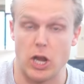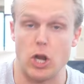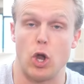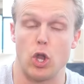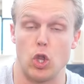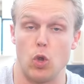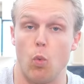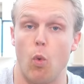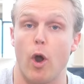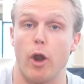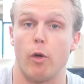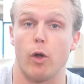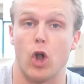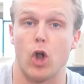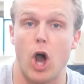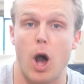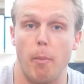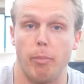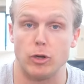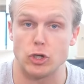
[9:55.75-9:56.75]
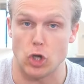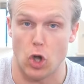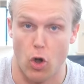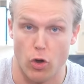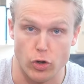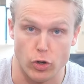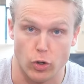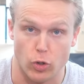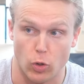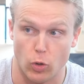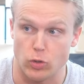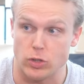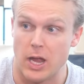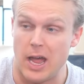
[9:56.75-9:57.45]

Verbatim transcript: no, you want to accomplish all your goals,